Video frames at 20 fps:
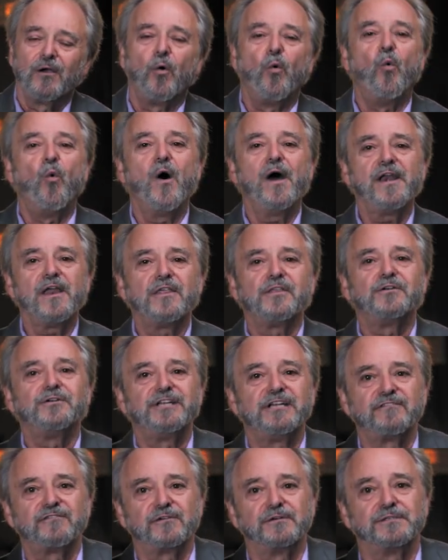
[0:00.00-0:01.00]
one other
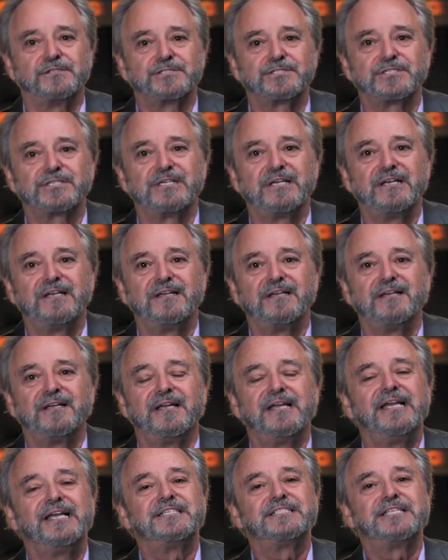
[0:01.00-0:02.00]
difference
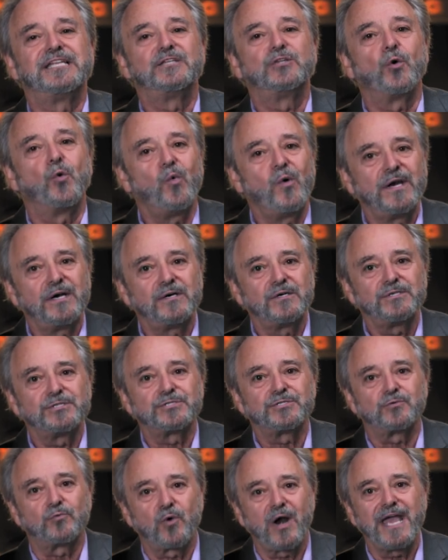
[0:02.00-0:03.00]
is that the
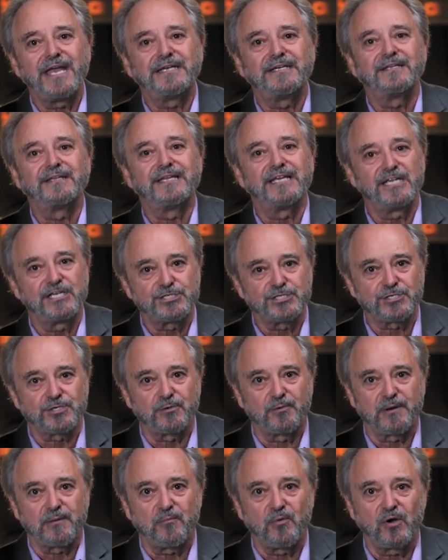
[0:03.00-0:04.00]
winners write the
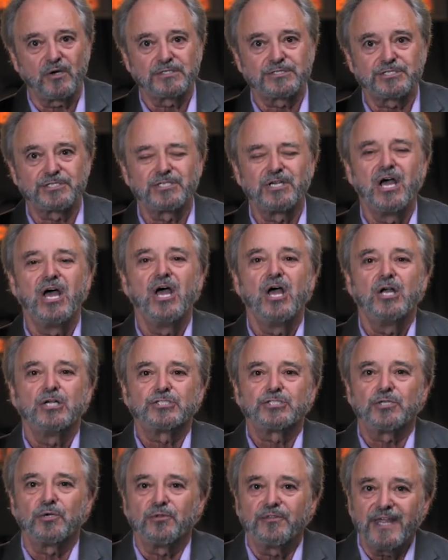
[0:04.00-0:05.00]
history books.
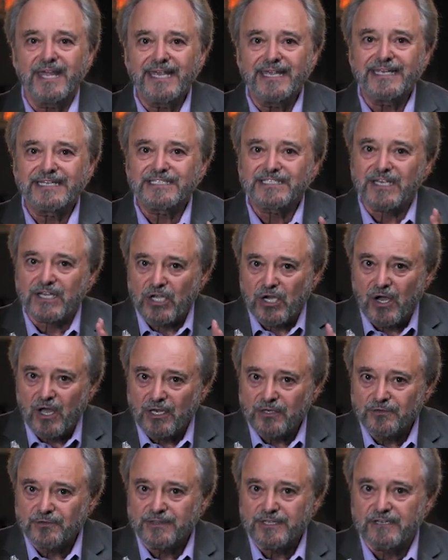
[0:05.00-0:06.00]
So they get to
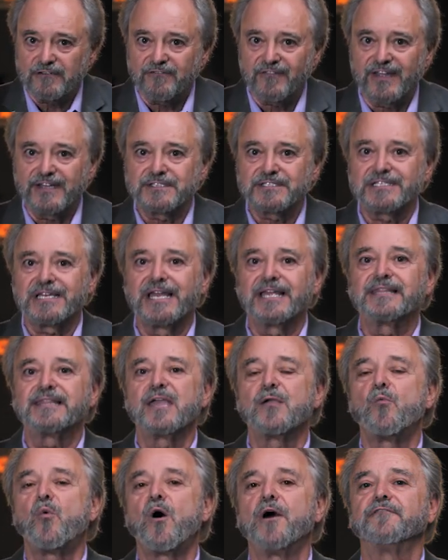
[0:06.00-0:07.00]
color the events like
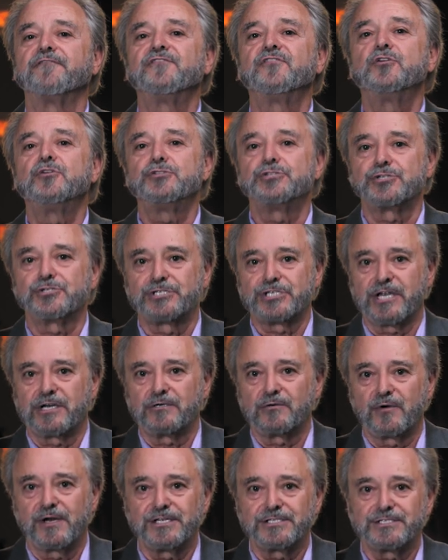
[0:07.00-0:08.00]
they want future
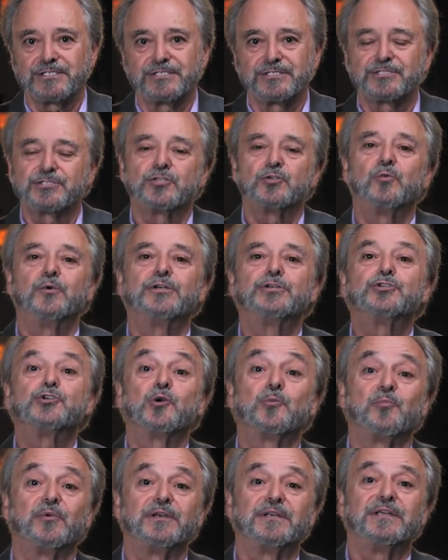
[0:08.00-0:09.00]
generations to
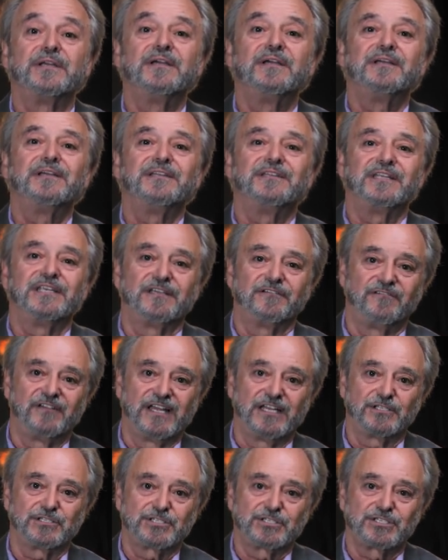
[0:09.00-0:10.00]
interpret the
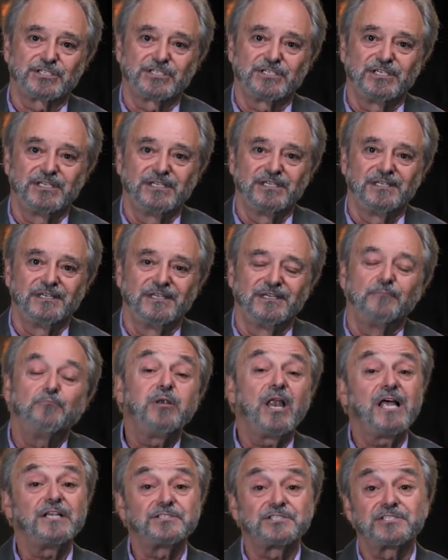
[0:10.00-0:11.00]
events.
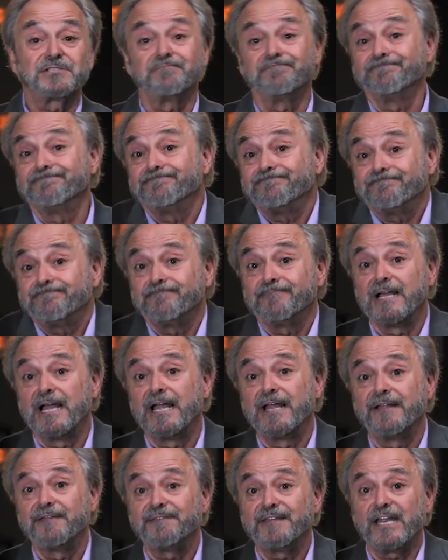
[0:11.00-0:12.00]
Plus,
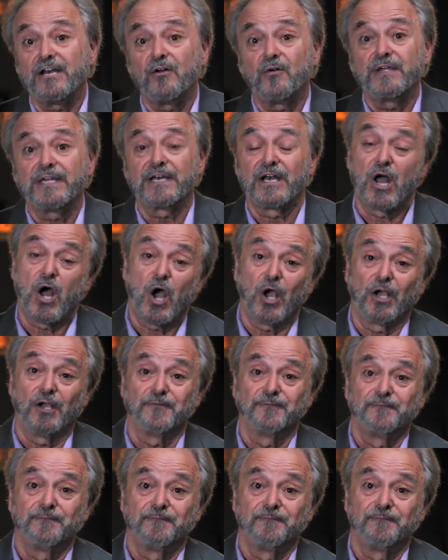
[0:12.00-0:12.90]
they don't get hung.